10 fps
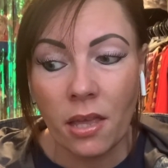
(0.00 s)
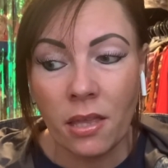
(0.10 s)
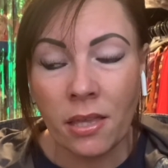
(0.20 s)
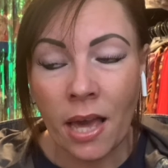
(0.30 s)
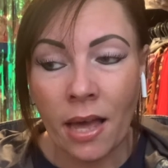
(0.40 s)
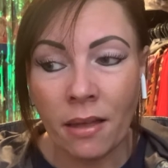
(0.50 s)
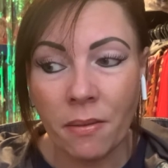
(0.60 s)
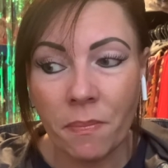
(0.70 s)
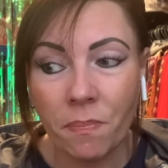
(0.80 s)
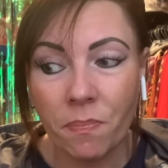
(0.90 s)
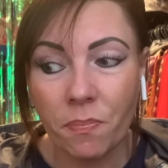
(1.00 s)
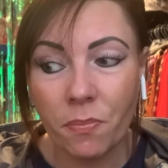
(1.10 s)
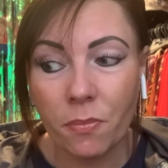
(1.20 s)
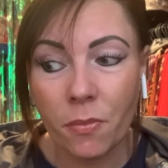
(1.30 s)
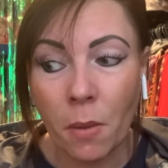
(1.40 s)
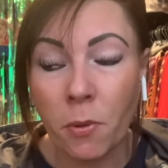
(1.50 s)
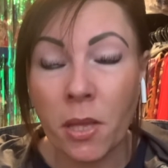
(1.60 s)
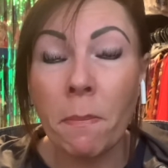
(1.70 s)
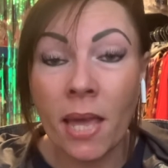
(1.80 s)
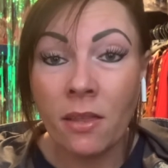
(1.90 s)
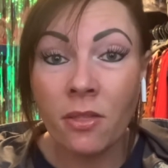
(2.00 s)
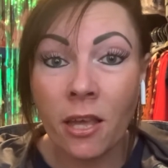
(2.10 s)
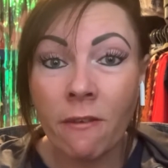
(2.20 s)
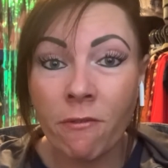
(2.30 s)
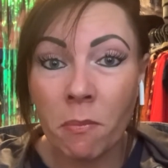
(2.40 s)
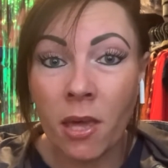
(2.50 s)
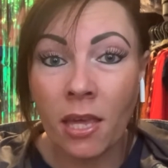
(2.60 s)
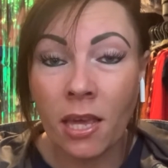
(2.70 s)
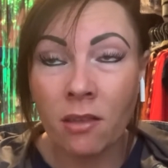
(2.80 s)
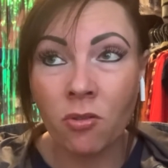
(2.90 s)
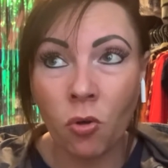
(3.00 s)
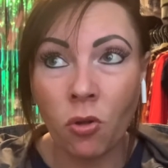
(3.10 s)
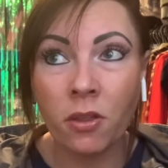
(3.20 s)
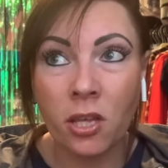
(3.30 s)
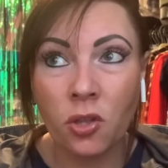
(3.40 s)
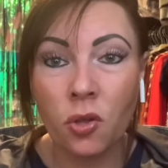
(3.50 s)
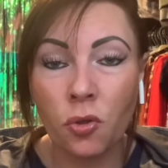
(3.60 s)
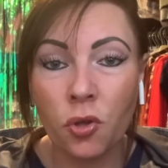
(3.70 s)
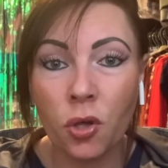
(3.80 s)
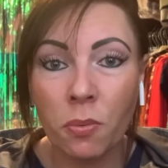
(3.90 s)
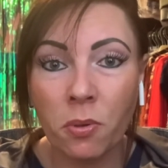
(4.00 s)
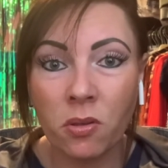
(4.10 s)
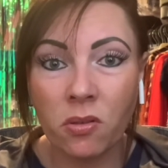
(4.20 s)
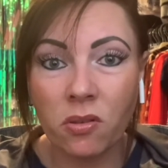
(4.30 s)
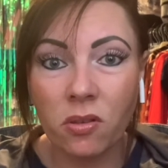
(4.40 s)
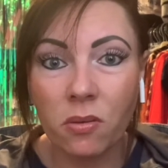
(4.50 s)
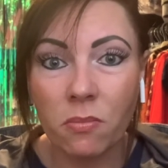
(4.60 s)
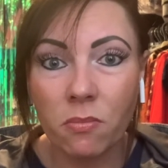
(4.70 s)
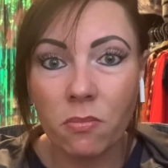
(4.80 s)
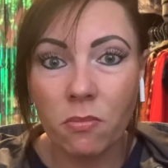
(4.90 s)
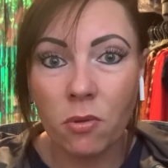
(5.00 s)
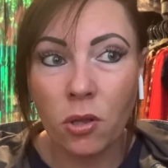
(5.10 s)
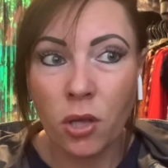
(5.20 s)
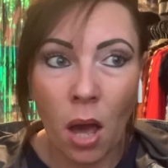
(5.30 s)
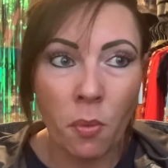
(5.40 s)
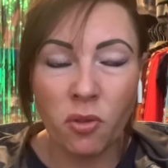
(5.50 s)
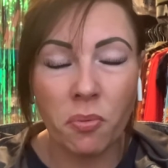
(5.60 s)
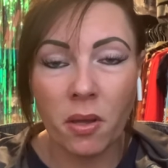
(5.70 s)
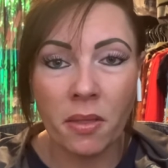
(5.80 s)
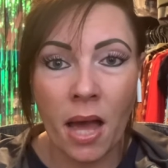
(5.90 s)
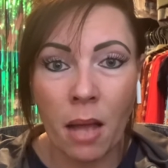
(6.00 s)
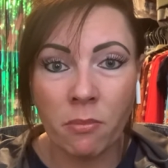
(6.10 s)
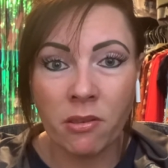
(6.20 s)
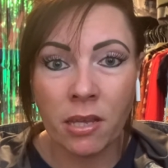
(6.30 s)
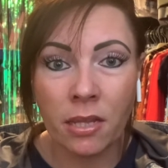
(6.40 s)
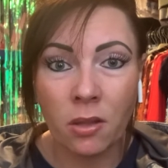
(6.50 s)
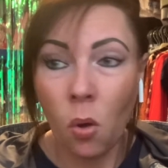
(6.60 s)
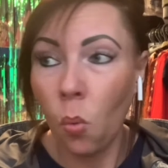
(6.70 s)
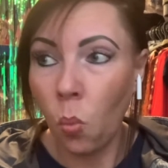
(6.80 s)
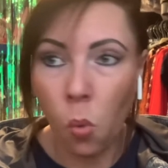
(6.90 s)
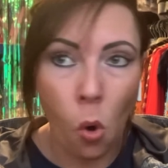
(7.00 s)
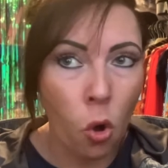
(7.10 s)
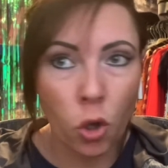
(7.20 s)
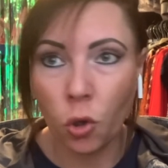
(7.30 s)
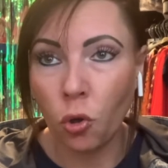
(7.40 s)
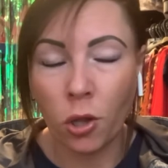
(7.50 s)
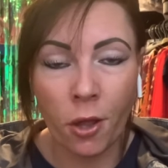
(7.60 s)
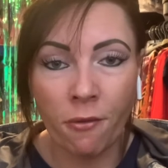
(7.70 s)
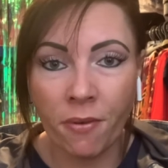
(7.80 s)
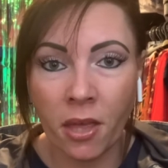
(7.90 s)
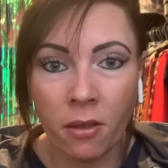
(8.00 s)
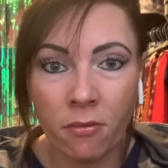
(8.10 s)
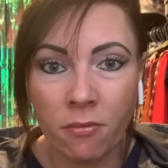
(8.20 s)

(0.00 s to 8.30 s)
yeah. But the main thing for me is all these YouTubers going to a crime scene, walking all over it.